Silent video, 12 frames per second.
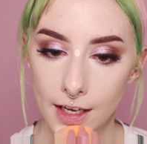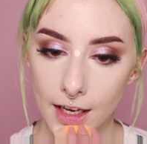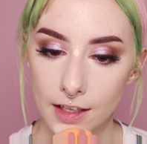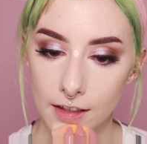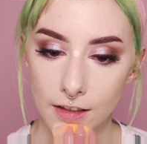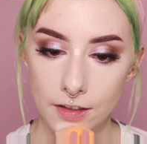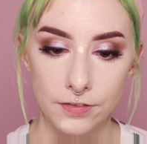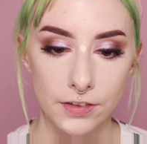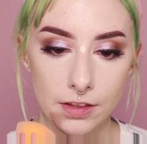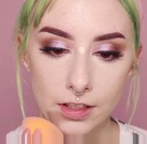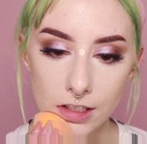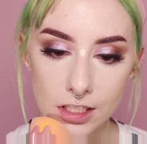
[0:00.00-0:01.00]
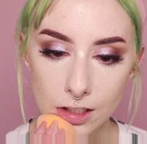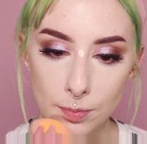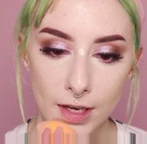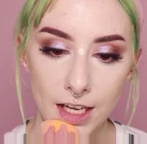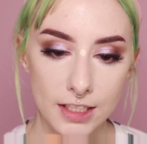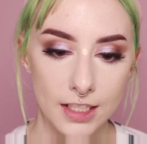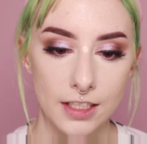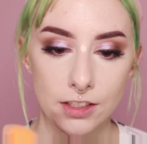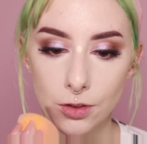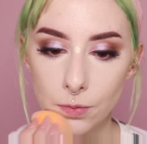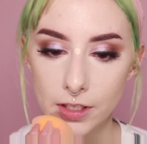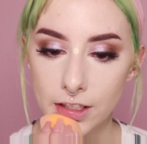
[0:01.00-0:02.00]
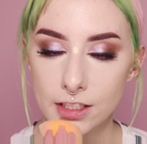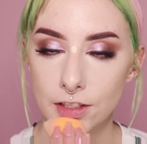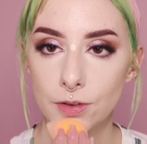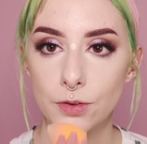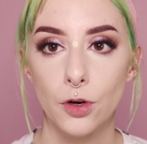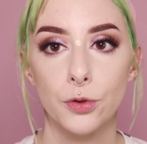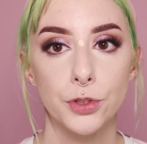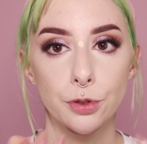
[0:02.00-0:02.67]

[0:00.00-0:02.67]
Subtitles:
And for these spots, I don't want it to go